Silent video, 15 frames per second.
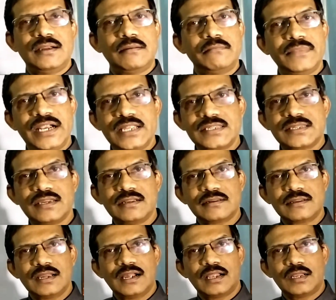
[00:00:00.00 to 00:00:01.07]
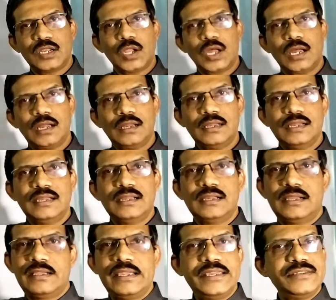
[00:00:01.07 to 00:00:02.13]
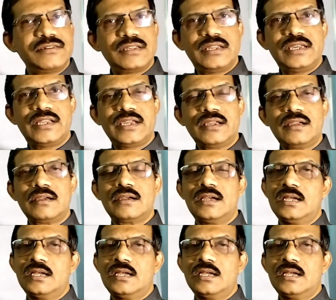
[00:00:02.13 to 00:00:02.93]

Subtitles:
medicine, law, engineering.